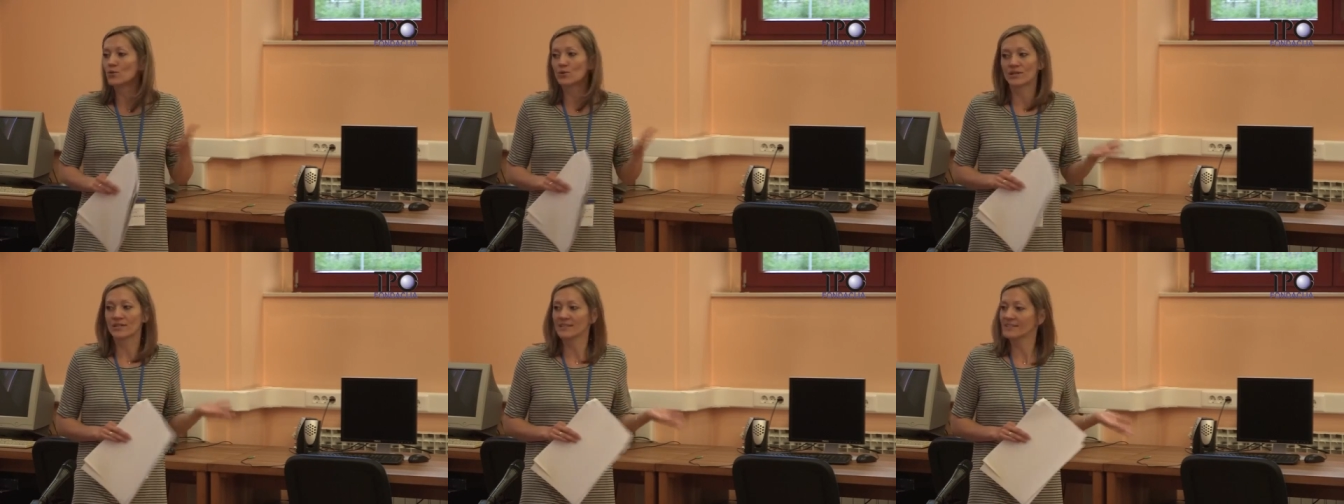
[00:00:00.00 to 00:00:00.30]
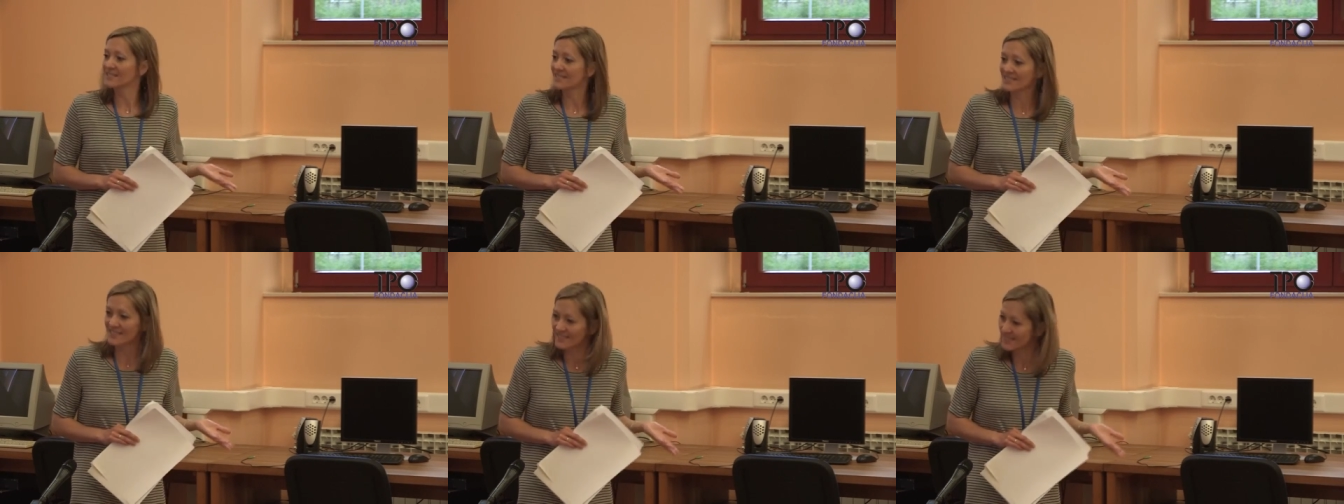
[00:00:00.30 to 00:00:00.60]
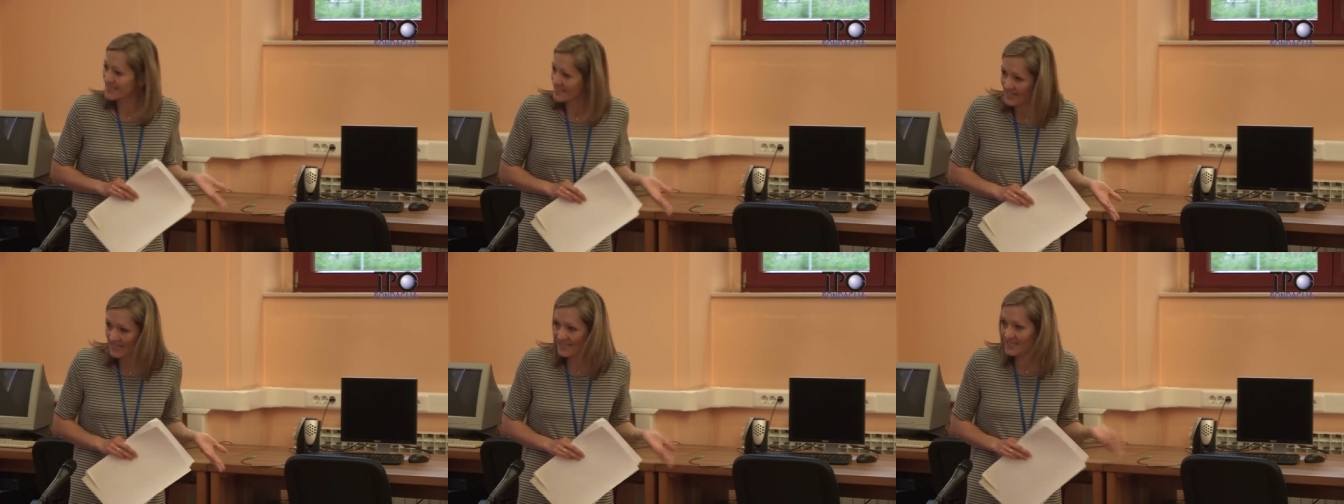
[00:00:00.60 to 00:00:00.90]
or is
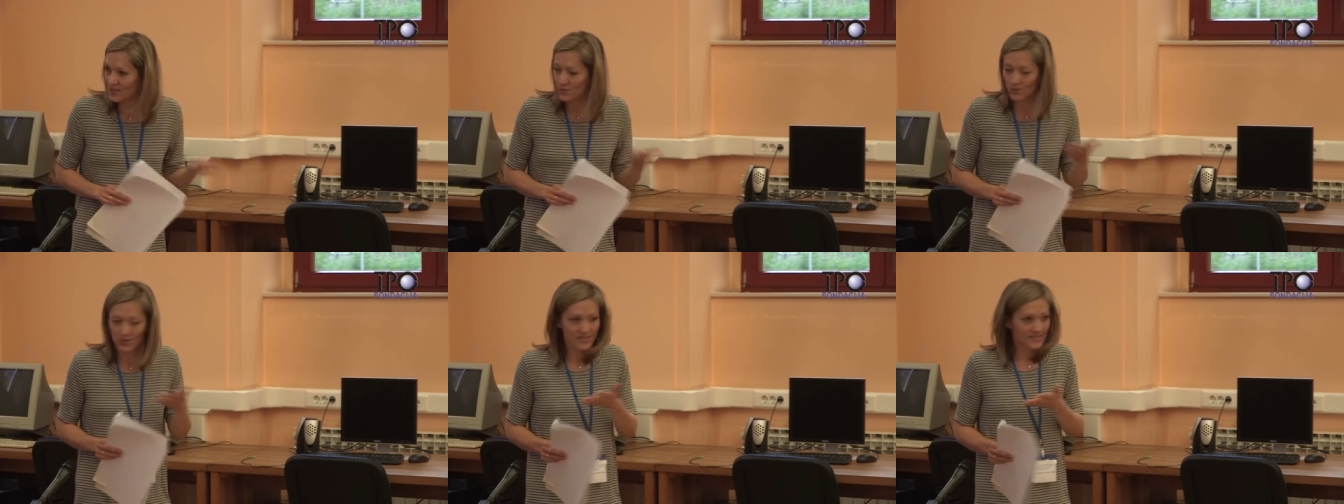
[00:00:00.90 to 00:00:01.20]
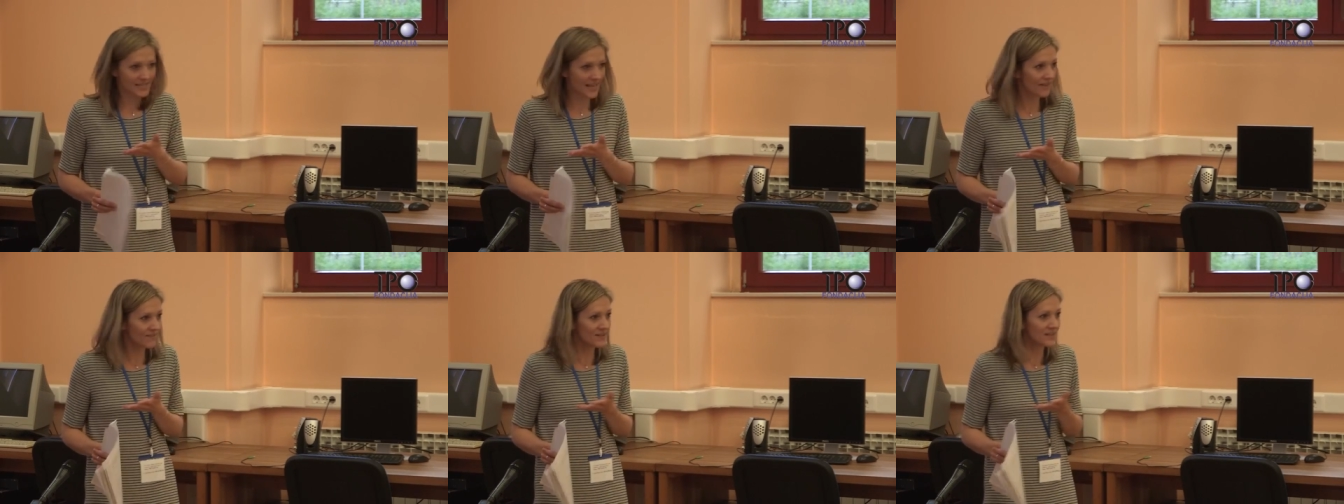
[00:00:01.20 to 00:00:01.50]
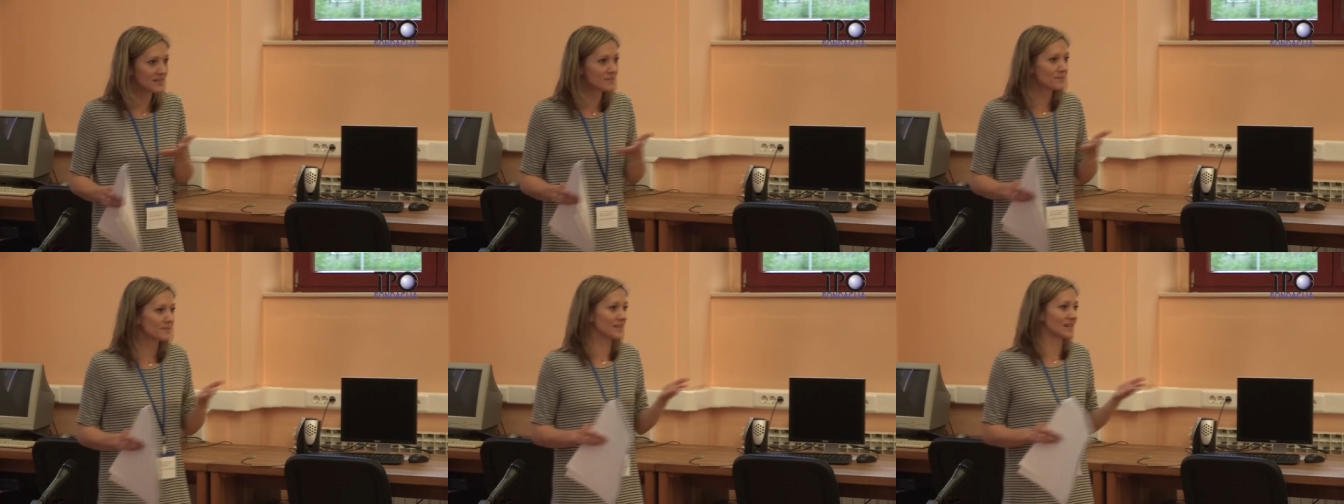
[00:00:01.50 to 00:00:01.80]
it 6 or 7,